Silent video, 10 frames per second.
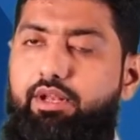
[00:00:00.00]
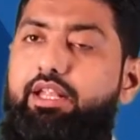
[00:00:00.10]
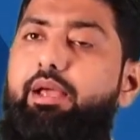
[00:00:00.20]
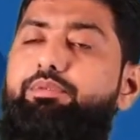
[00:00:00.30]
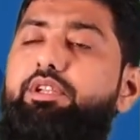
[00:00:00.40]

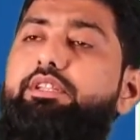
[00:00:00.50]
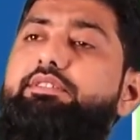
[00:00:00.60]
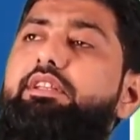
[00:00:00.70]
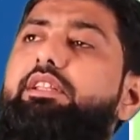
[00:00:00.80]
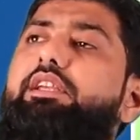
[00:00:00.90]
Caption is
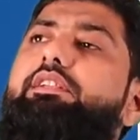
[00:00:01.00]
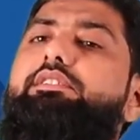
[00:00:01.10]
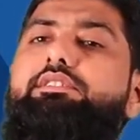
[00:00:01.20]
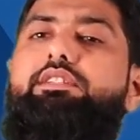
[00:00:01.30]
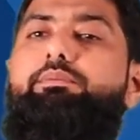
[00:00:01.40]
nothing,
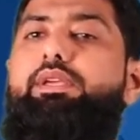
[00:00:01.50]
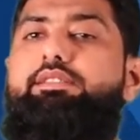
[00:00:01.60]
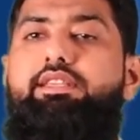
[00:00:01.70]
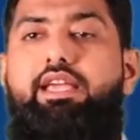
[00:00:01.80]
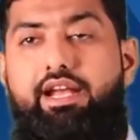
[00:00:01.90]
just a
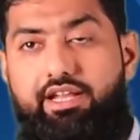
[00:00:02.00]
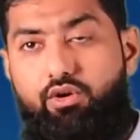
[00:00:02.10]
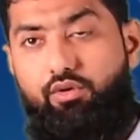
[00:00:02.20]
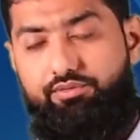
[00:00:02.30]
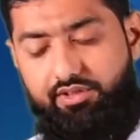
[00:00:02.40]
basic heading
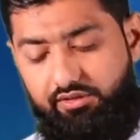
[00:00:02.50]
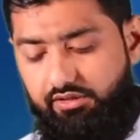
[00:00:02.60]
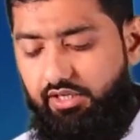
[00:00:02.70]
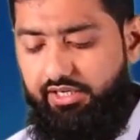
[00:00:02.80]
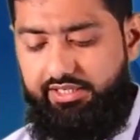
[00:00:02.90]
of the
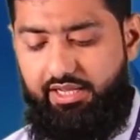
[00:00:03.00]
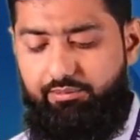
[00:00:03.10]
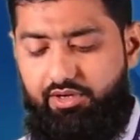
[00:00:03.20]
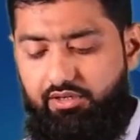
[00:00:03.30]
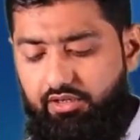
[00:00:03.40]

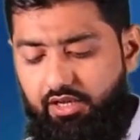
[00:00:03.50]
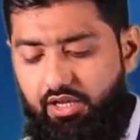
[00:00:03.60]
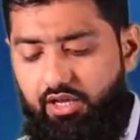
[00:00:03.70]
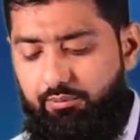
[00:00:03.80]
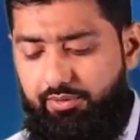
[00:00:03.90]
table,
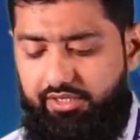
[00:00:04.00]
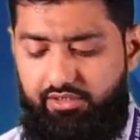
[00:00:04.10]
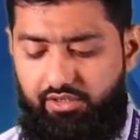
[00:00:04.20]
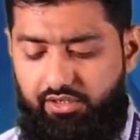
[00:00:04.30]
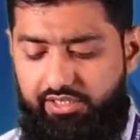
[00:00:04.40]
but
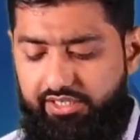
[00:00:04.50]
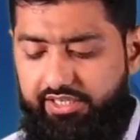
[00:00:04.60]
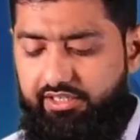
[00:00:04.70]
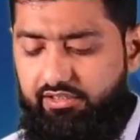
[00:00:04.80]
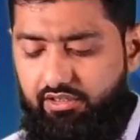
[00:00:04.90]

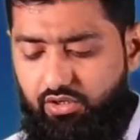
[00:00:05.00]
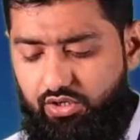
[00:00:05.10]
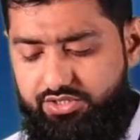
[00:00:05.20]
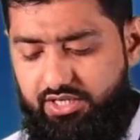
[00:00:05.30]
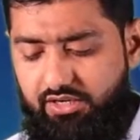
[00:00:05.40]
in
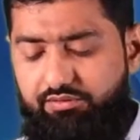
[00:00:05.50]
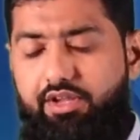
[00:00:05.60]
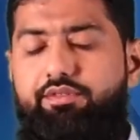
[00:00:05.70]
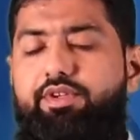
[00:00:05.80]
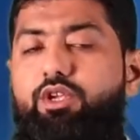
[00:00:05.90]
logical
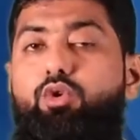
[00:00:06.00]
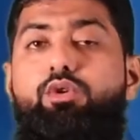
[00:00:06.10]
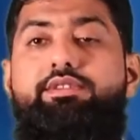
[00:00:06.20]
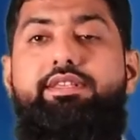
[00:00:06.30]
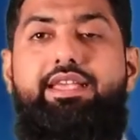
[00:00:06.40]
way we
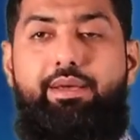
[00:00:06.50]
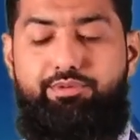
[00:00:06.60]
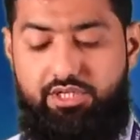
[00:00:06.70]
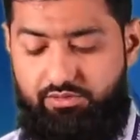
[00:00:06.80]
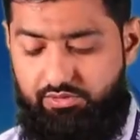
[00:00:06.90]
use
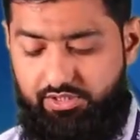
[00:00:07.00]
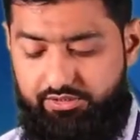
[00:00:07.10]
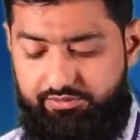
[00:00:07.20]
caption word.